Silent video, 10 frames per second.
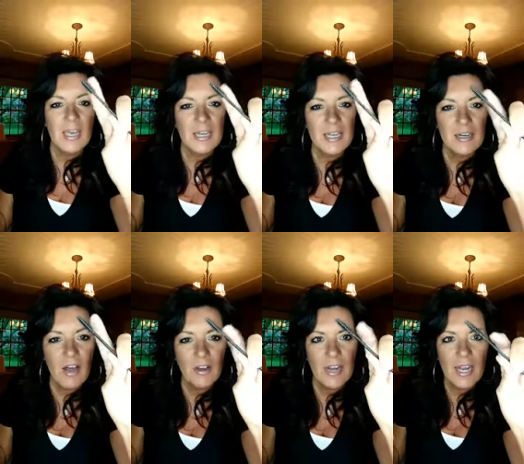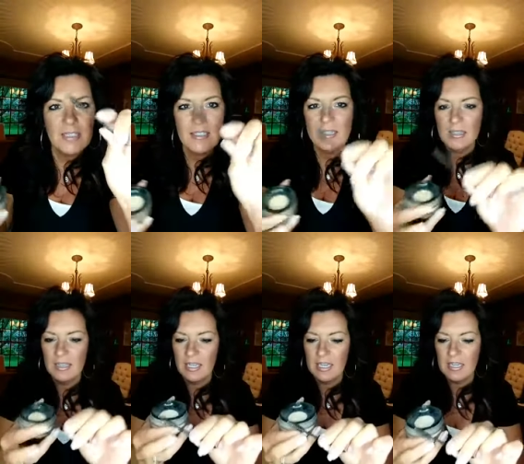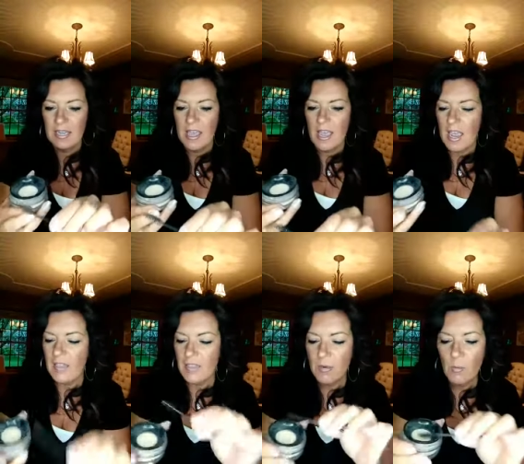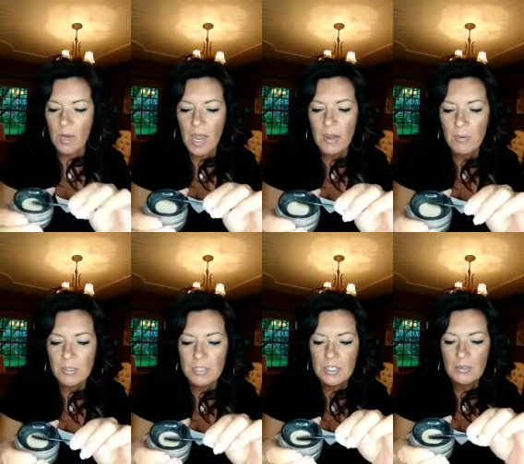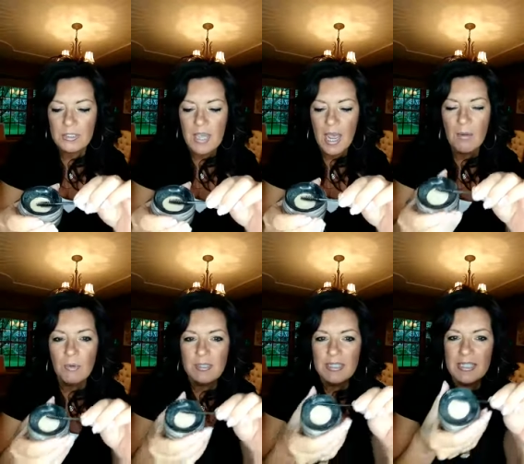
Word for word: Get it all nice and clean. And then what I will do is I will